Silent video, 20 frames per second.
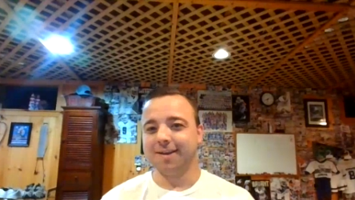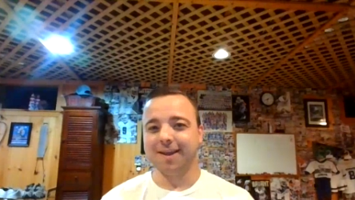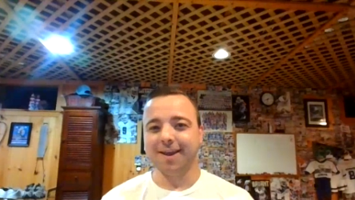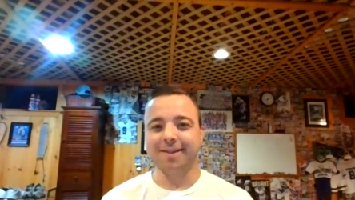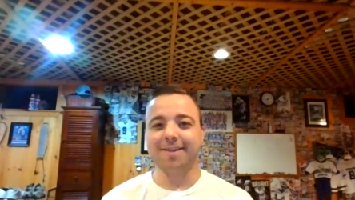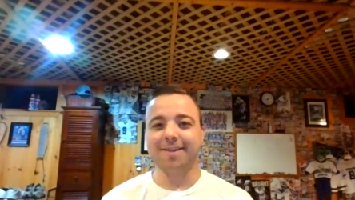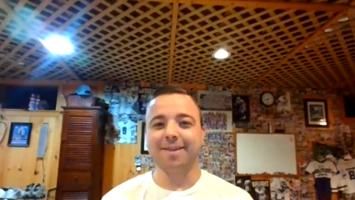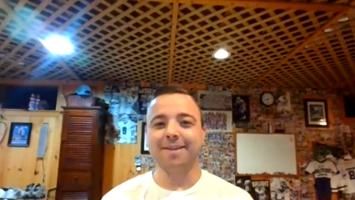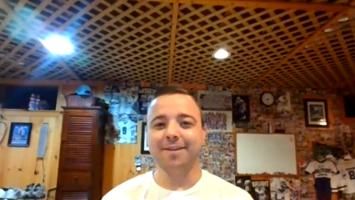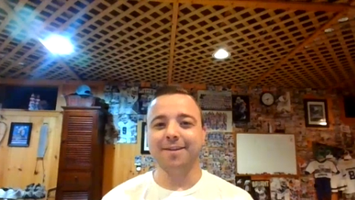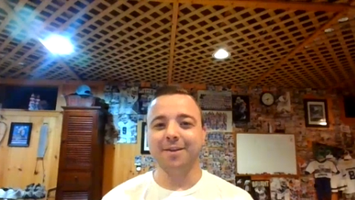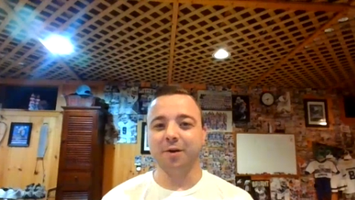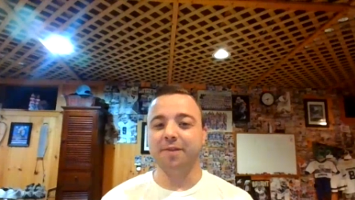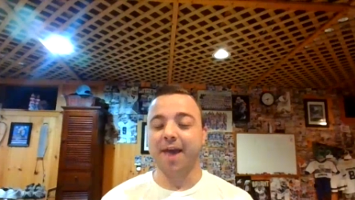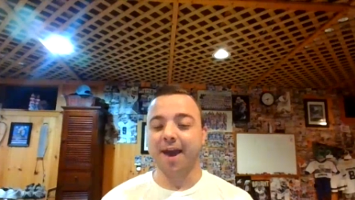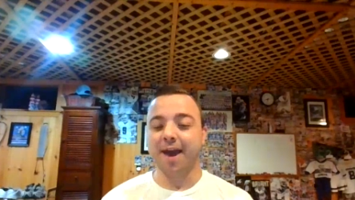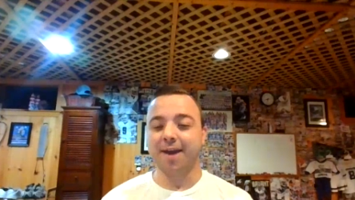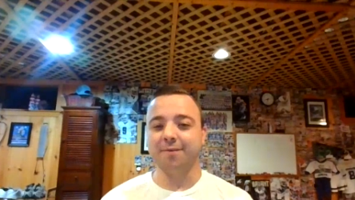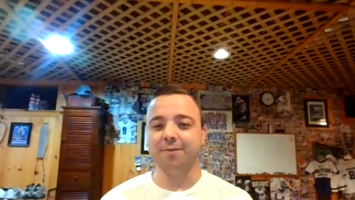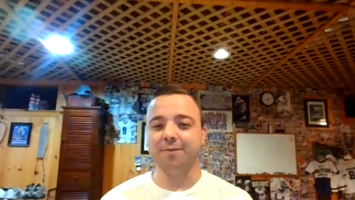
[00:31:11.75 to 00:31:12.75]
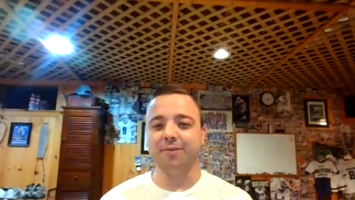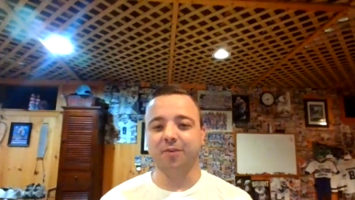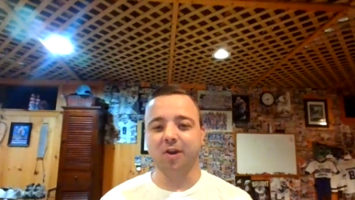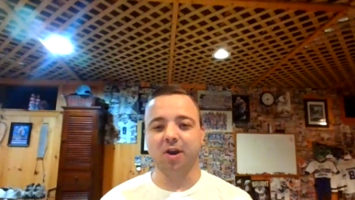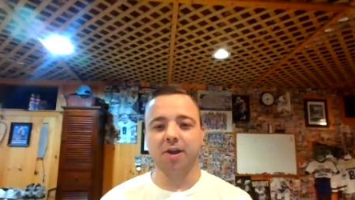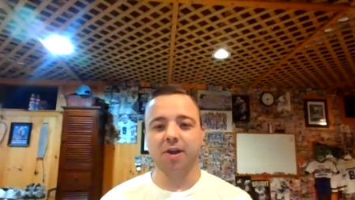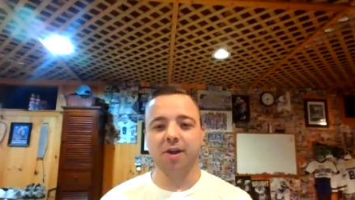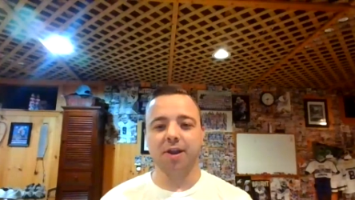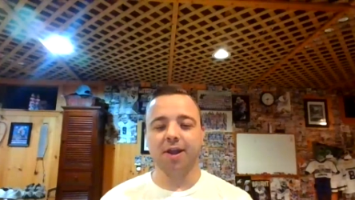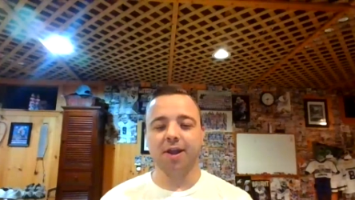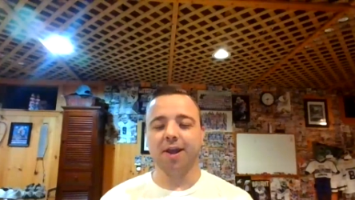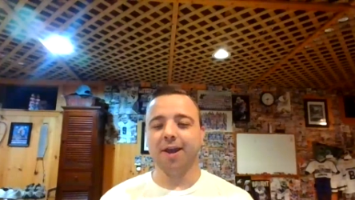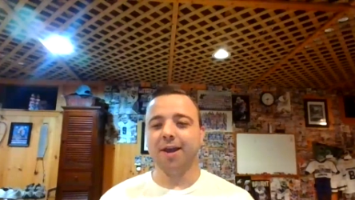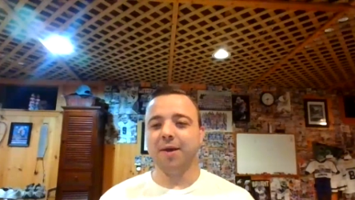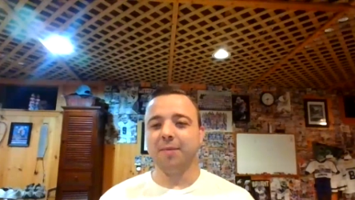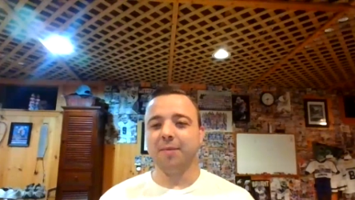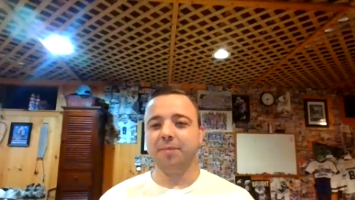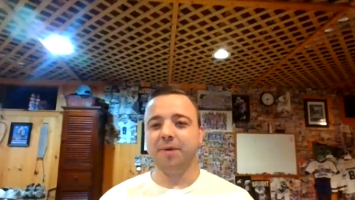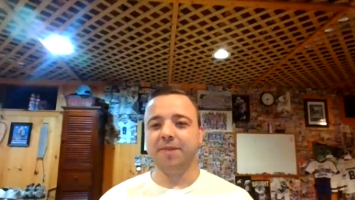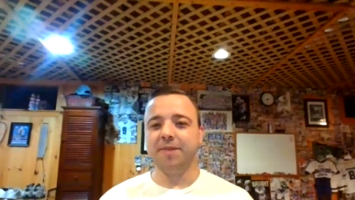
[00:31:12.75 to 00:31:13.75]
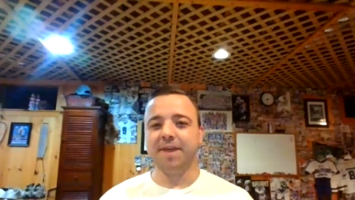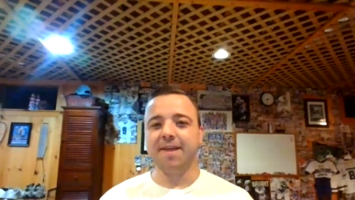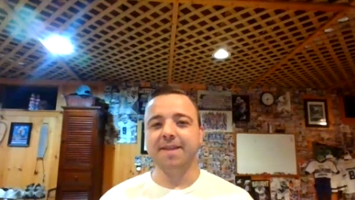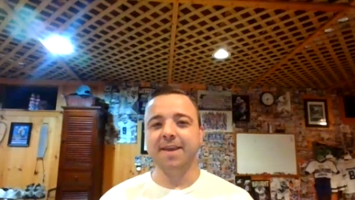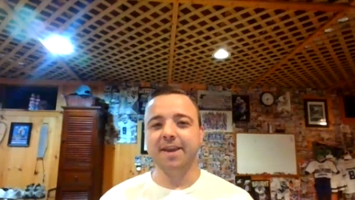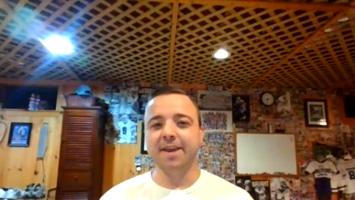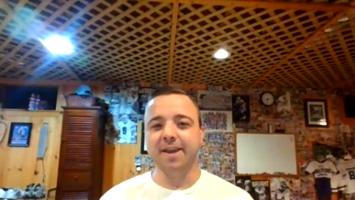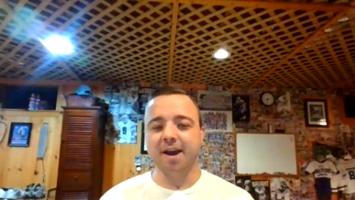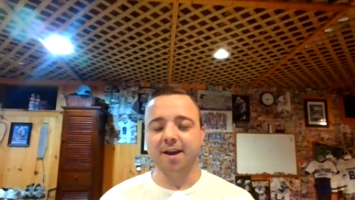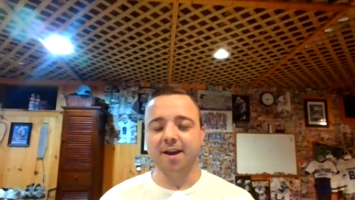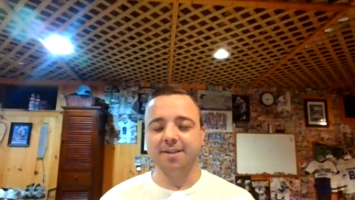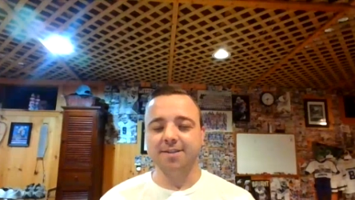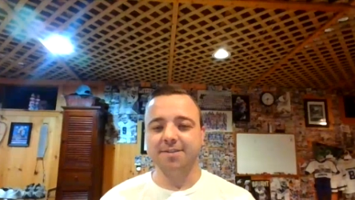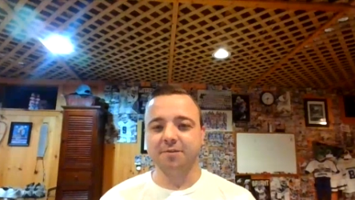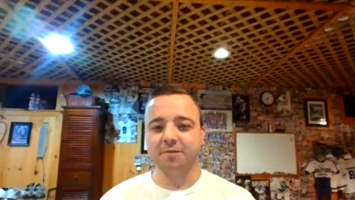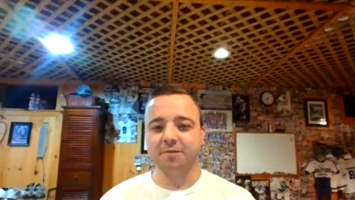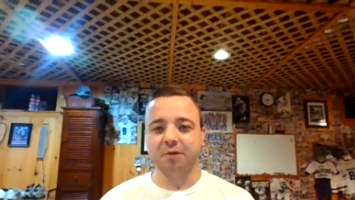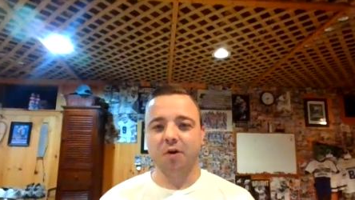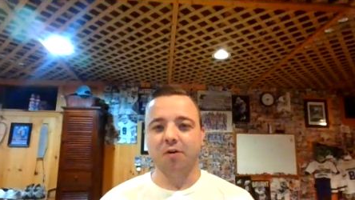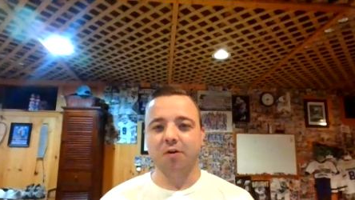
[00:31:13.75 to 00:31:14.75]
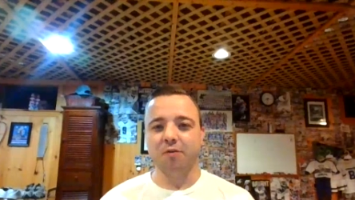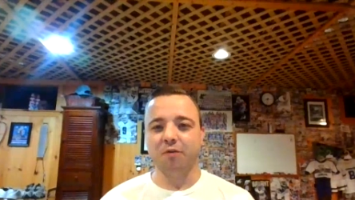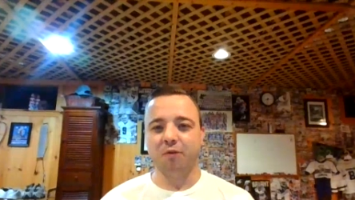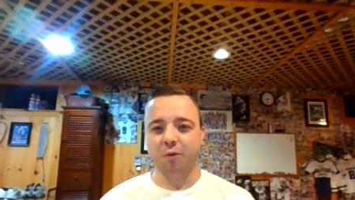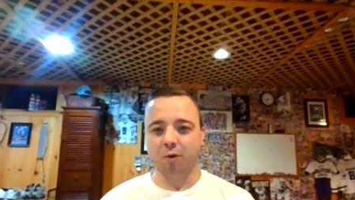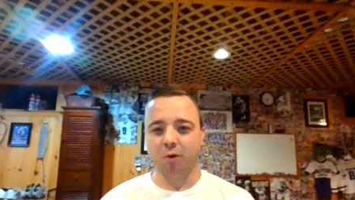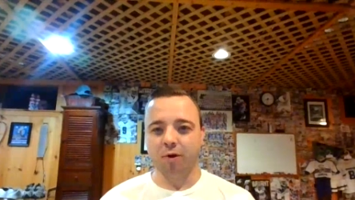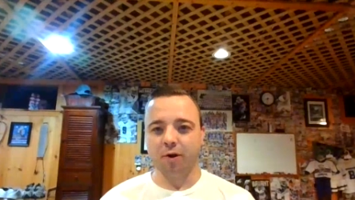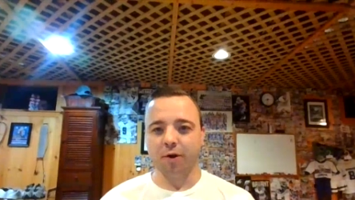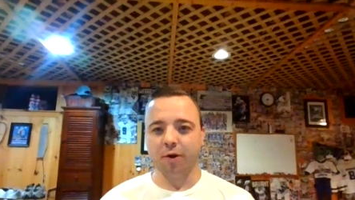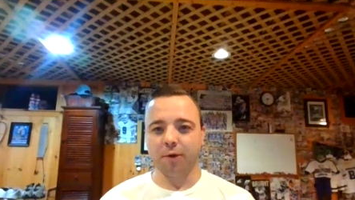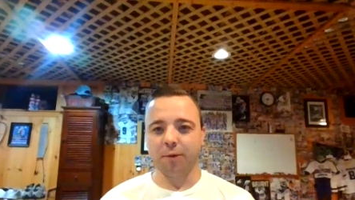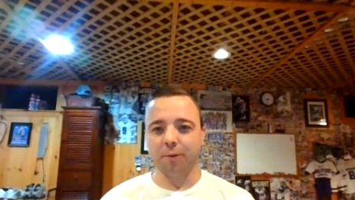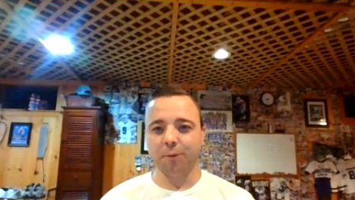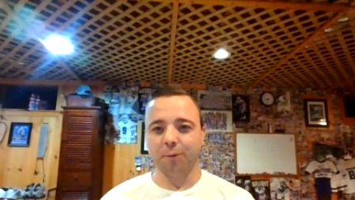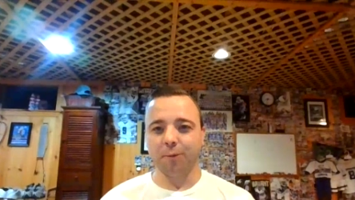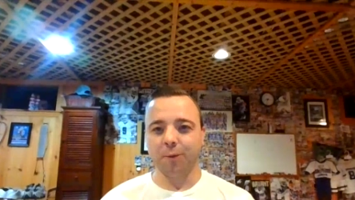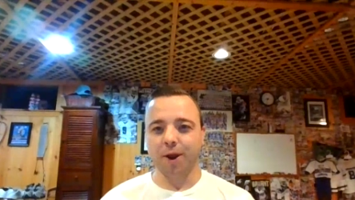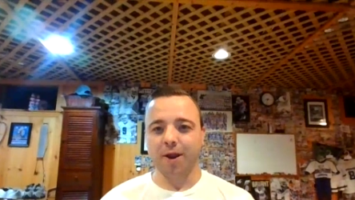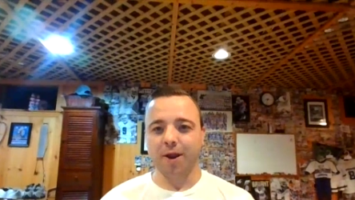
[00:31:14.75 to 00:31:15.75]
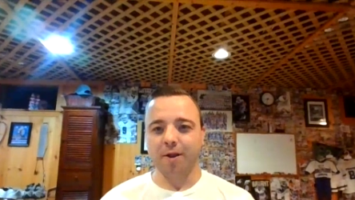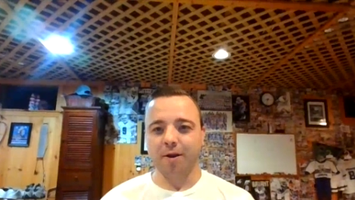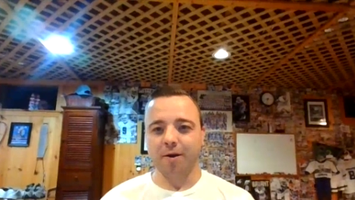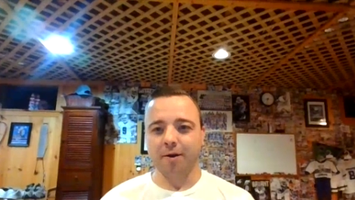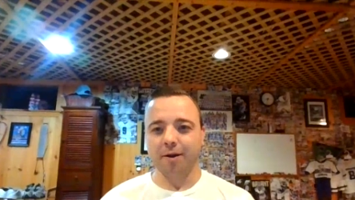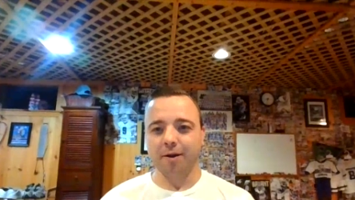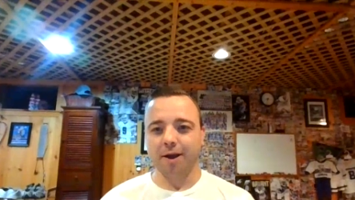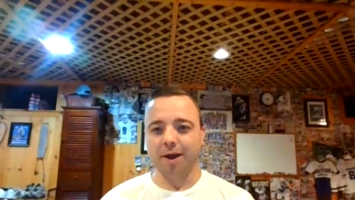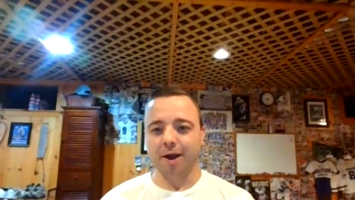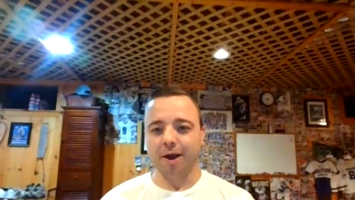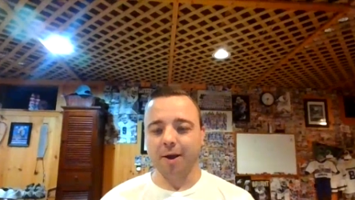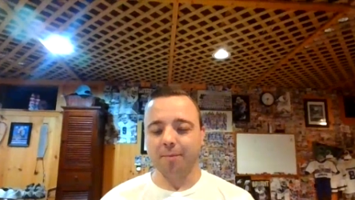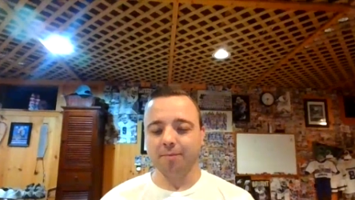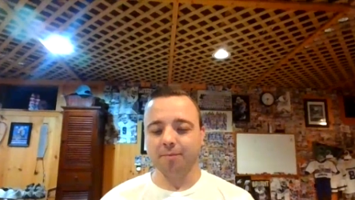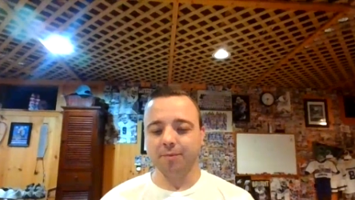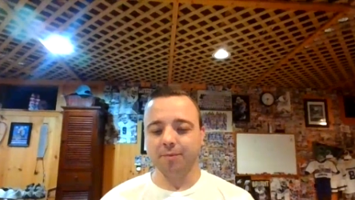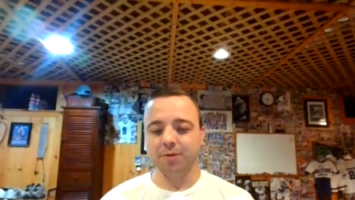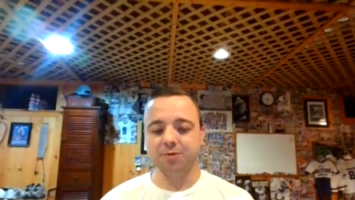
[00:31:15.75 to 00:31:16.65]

like you know that was good but then they got to Vault 4 where um,